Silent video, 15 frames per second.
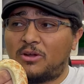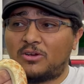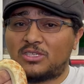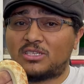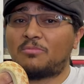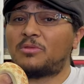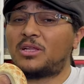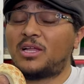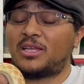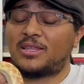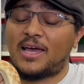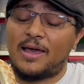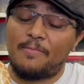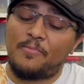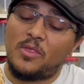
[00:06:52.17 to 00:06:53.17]
something like
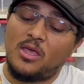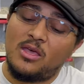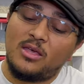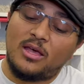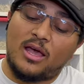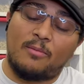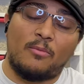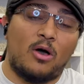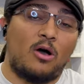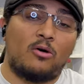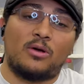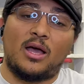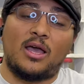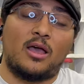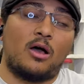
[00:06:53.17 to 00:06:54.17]
that.
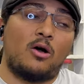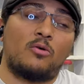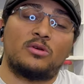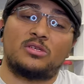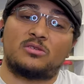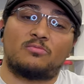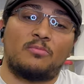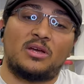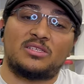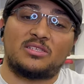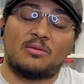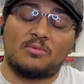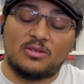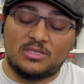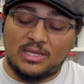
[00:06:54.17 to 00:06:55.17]
I always mess
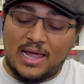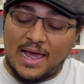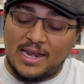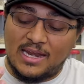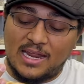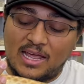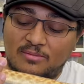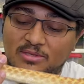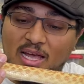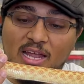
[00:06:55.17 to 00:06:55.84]
up those Latin names.